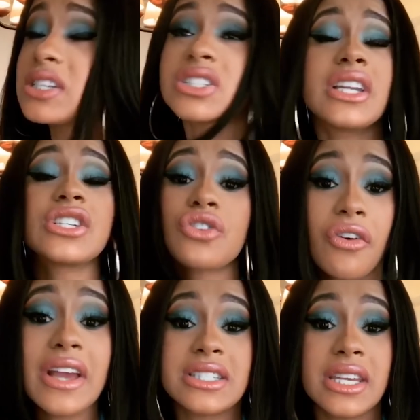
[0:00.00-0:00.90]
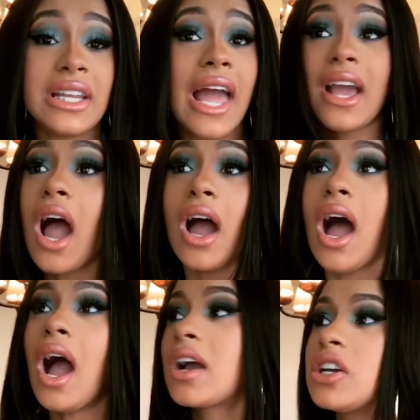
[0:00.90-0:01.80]
This shit is crazy. Like,
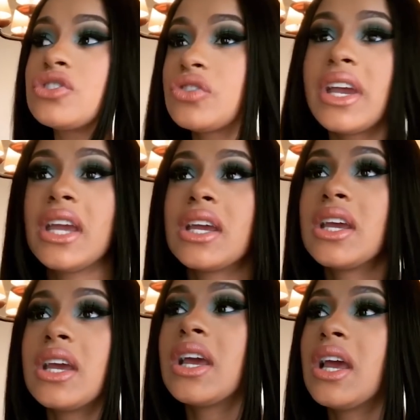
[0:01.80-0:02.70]
our country